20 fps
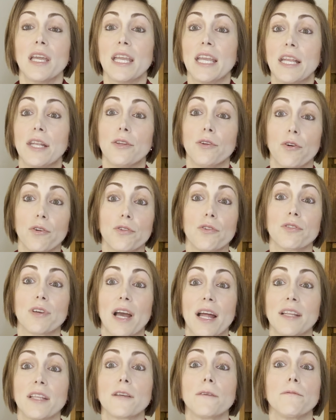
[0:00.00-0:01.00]
in
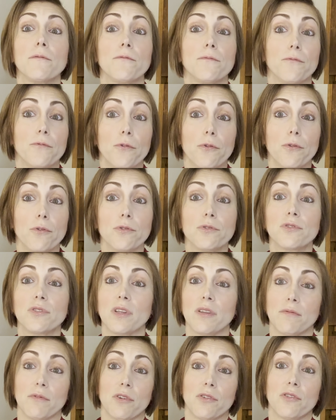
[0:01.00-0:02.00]
non-organic foods,
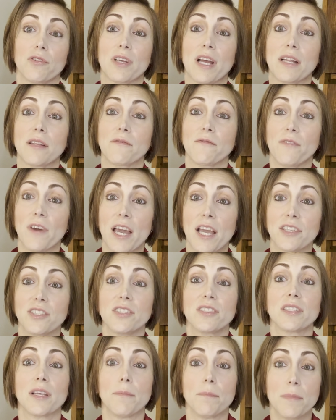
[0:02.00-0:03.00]
non-organic
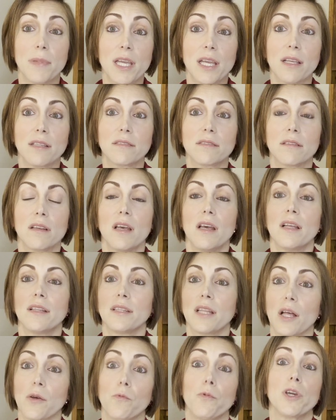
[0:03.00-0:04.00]
veggies and meats
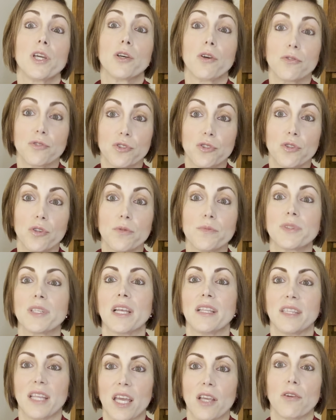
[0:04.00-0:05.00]
that we consume,
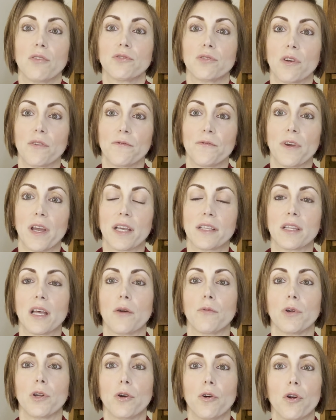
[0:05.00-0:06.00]
and they also affect
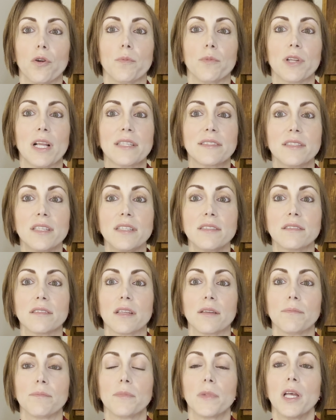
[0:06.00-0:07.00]
our hormonal
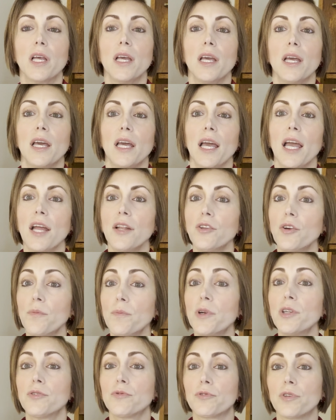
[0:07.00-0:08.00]
system. And
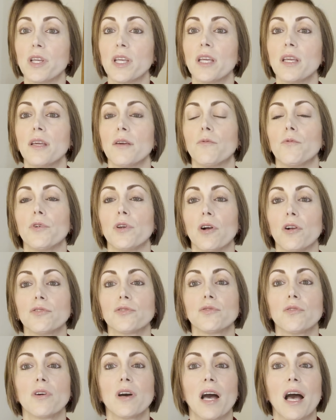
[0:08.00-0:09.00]
number three, we
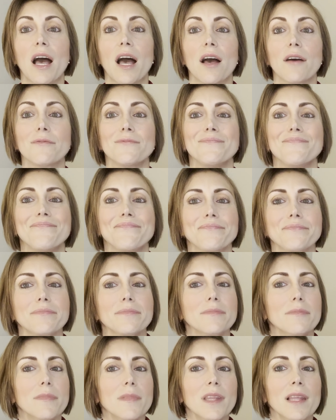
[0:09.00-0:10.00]
also have
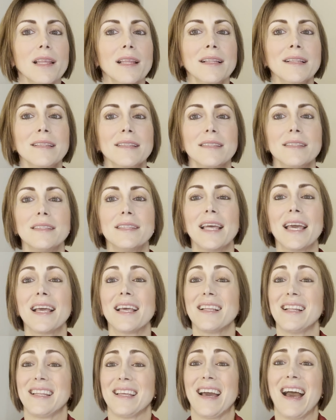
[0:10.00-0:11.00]
the
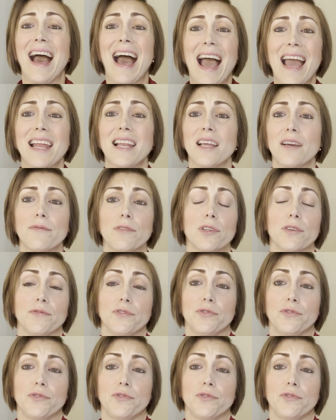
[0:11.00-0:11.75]
high level of